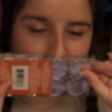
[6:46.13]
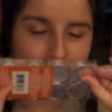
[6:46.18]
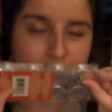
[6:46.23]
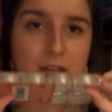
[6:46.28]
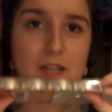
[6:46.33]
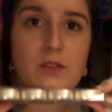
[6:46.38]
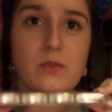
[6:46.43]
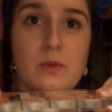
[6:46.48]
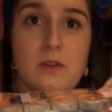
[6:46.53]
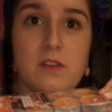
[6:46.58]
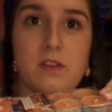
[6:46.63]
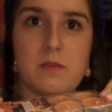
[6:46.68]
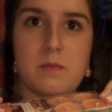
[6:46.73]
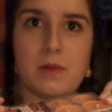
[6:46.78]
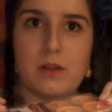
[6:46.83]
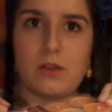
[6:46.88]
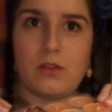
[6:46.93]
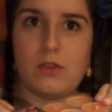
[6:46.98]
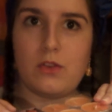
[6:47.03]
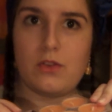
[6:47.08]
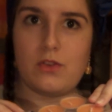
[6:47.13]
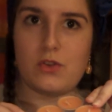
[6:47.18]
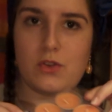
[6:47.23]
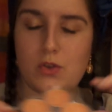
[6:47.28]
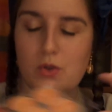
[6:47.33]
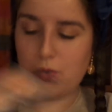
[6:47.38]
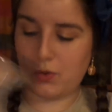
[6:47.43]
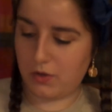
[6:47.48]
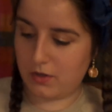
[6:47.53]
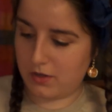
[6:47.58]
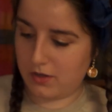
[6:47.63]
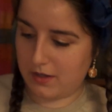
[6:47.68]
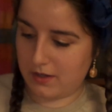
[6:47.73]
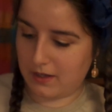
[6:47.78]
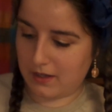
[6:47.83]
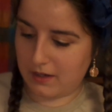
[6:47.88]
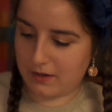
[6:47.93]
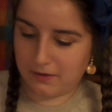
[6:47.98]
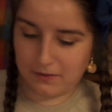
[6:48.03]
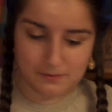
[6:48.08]
That's what smelled so good in
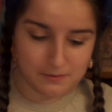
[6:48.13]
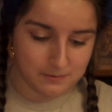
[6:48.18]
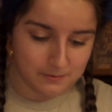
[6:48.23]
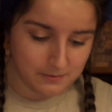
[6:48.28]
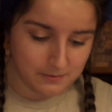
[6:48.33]
here.